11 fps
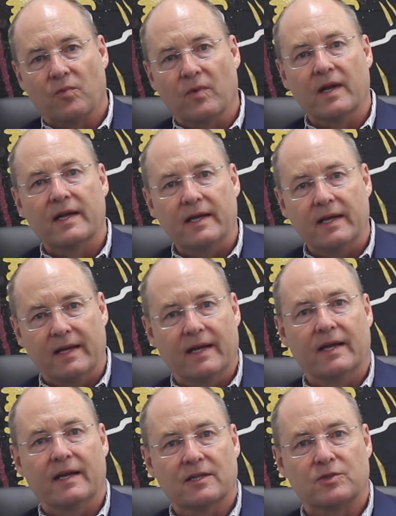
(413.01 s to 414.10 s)
really
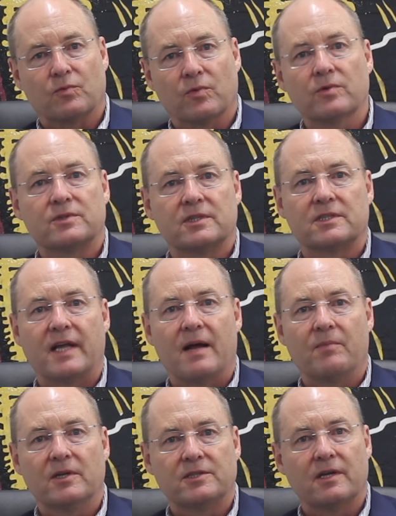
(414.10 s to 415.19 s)
getting its roots
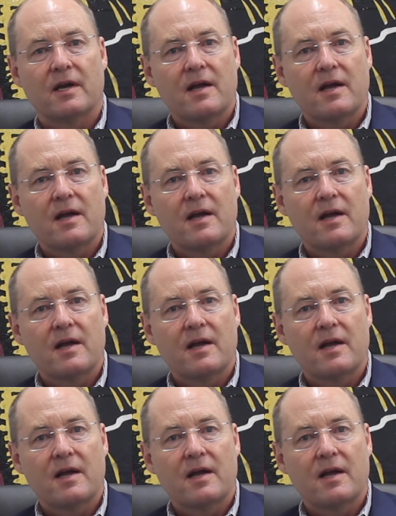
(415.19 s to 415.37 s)
established,